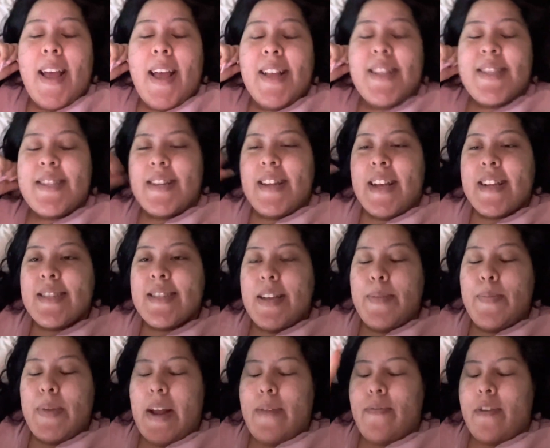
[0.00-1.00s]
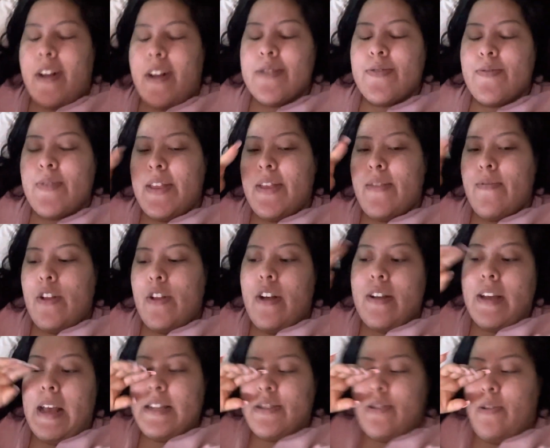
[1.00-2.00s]
It's the next day, but I forgot to end the
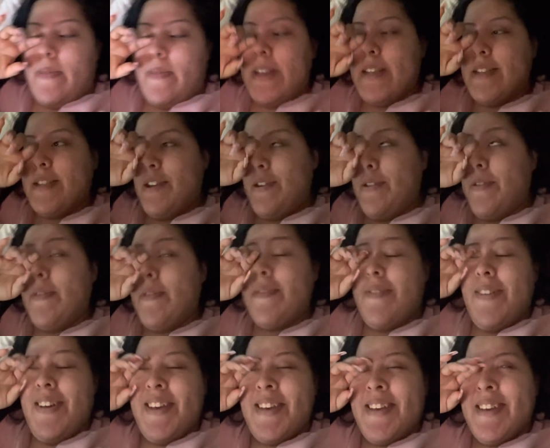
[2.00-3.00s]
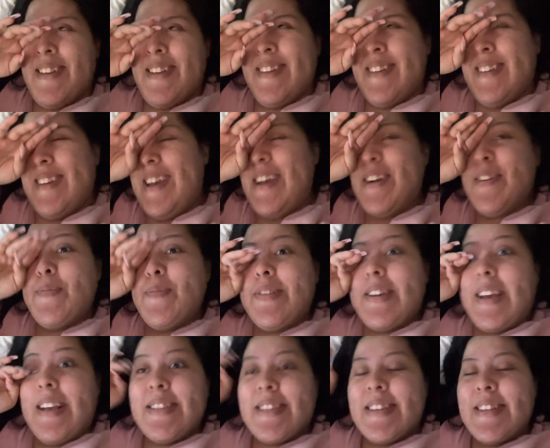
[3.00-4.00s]
vlog as always. So I hope you
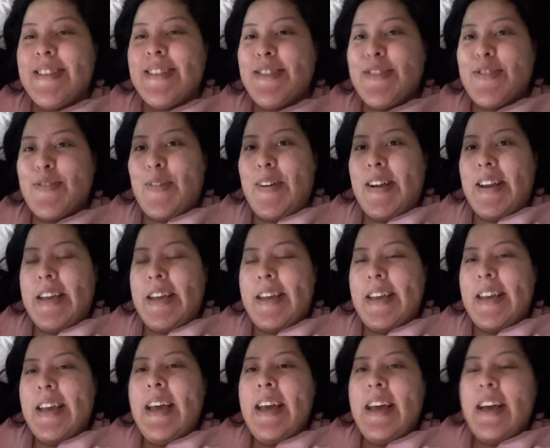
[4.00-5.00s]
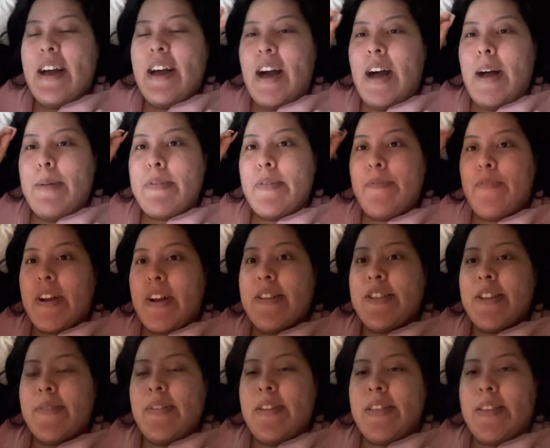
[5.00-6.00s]
guys enjoyed it. Don't forget
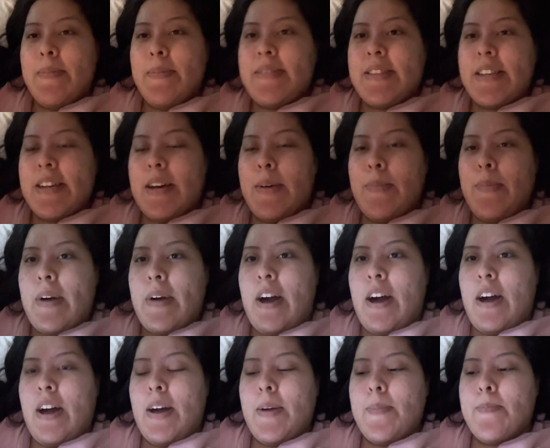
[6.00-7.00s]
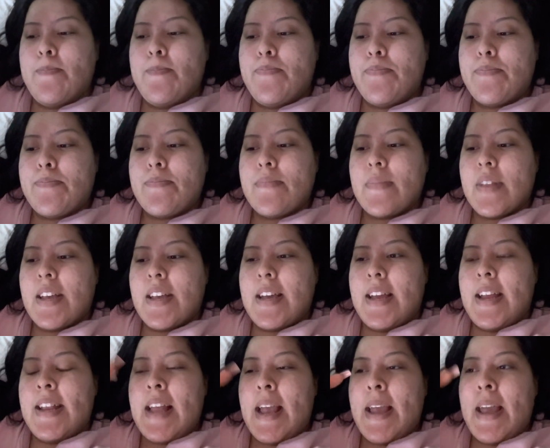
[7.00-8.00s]
to give it a thumbs up.
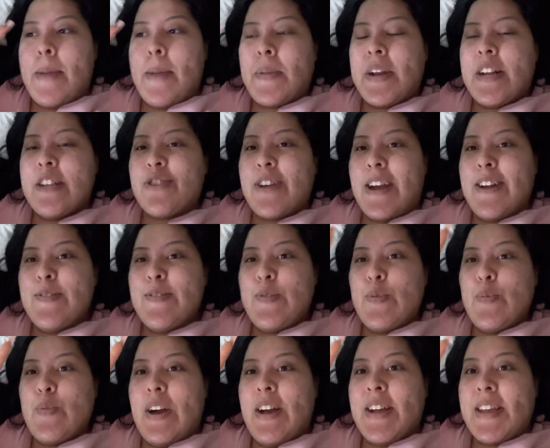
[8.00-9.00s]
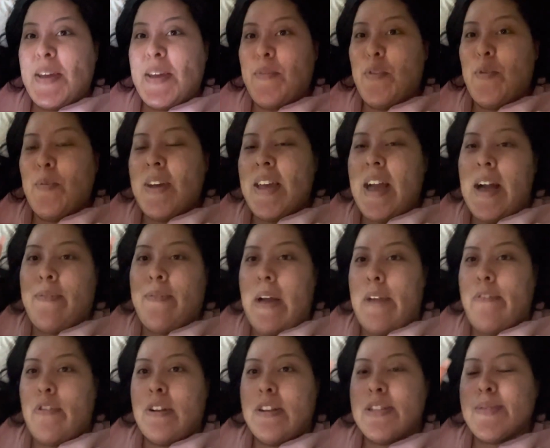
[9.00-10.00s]
And I am going to try to do a giveaway at
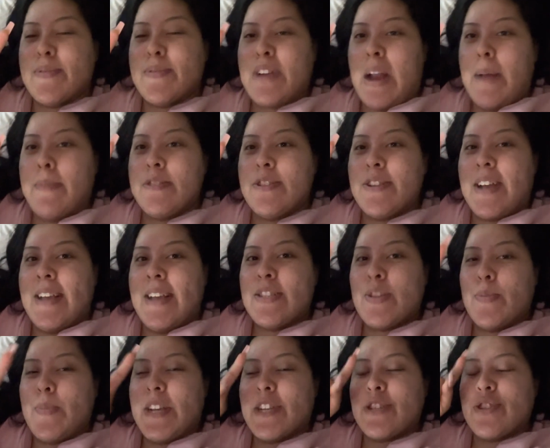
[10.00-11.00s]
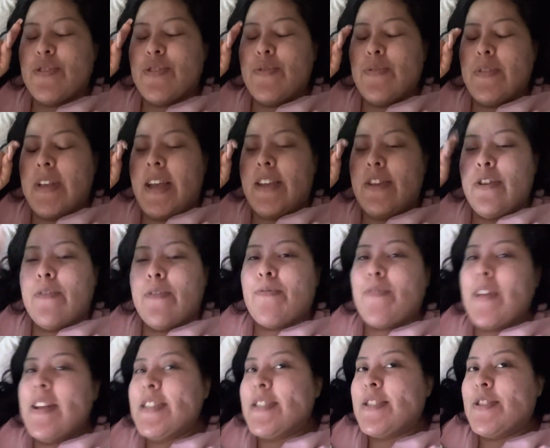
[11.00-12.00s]
500 subscribers, you guys. So make sure you let your
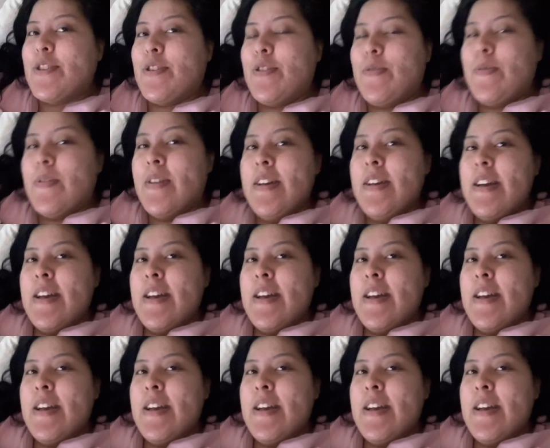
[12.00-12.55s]
friends know